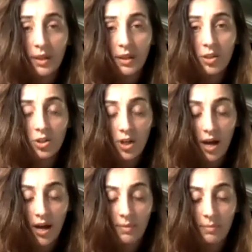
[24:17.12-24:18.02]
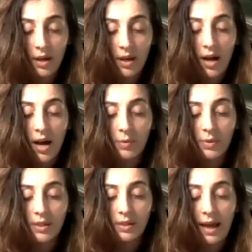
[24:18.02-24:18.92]
Each time, I
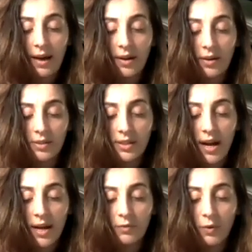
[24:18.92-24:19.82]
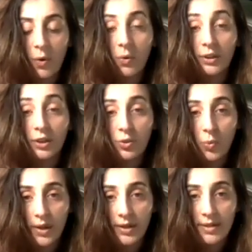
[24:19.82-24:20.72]
was allowed outside for only
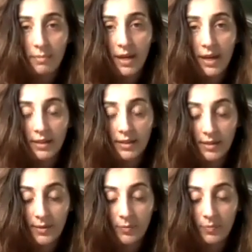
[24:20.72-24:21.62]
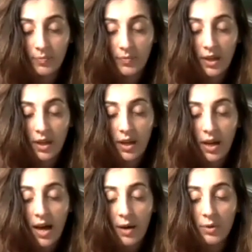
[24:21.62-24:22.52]
20 minutes.
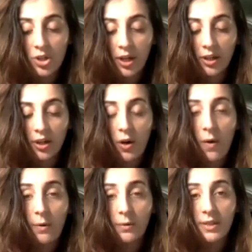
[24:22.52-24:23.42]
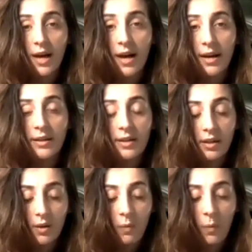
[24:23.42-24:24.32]
I wish I could go outside
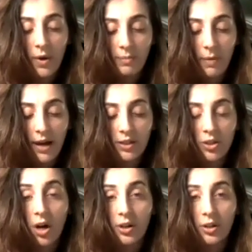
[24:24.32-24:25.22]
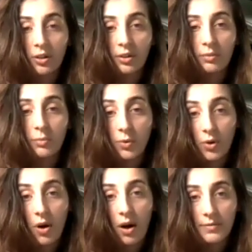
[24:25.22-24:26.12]
with my daughter more
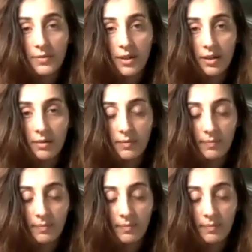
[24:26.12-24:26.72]
often.